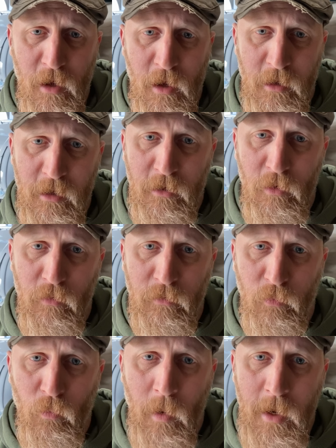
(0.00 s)
It
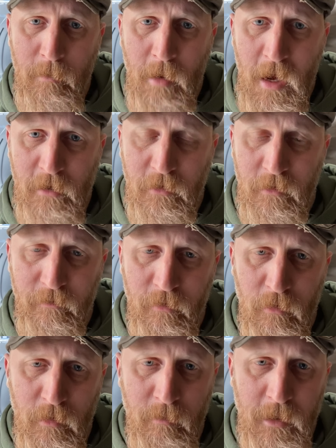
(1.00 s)
goes way back to the
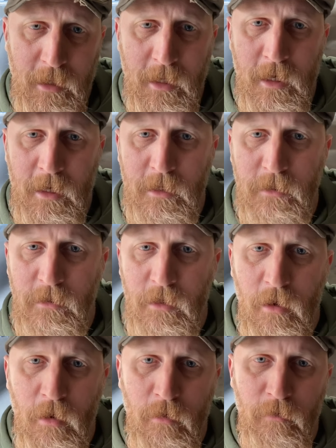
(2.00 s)
very beginnings
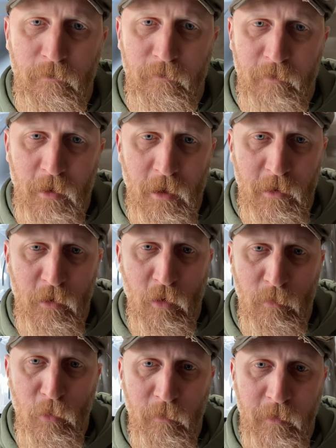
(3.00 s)
of the
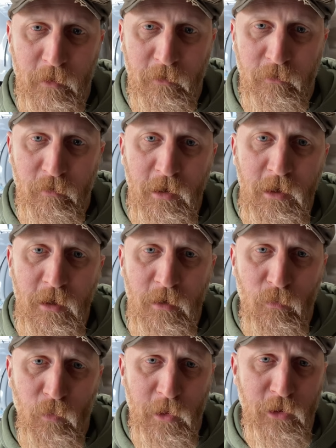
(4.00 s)
automotive industry,
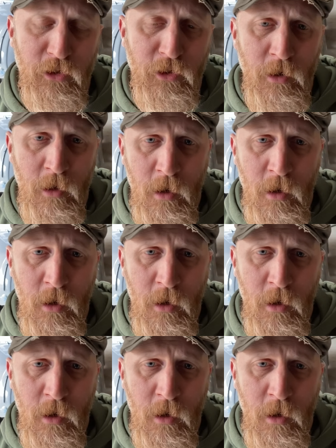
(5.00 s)
in which